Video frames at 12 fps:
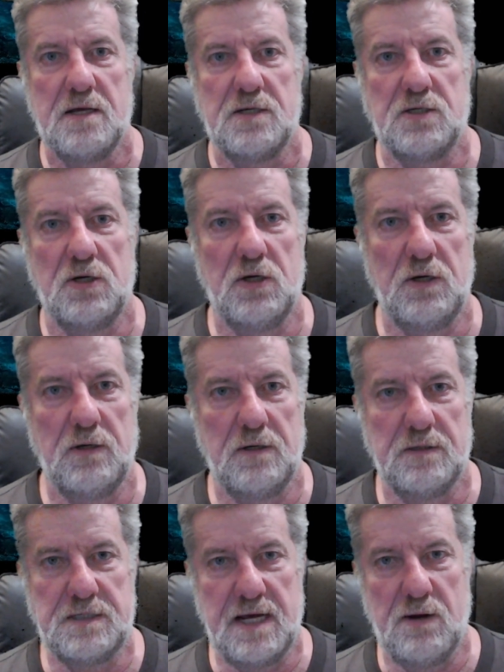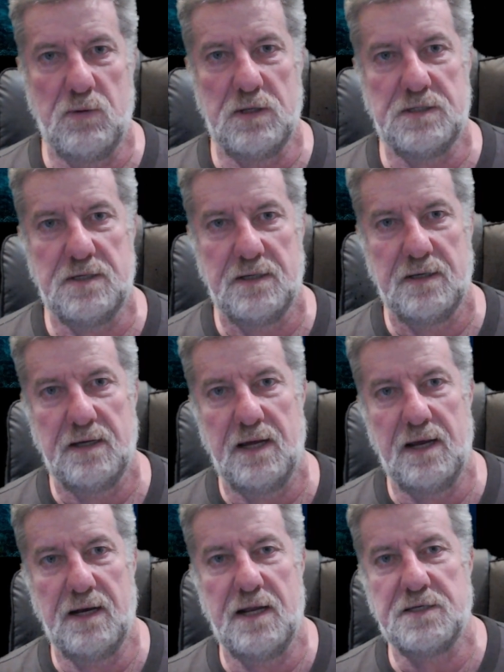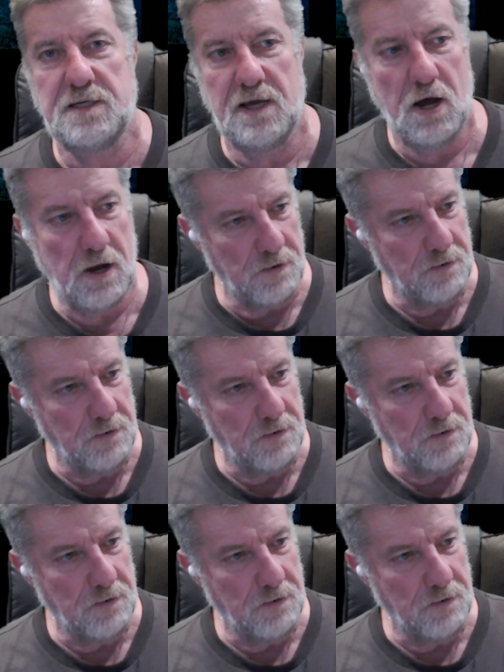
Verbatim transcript: So stay with us and let's go.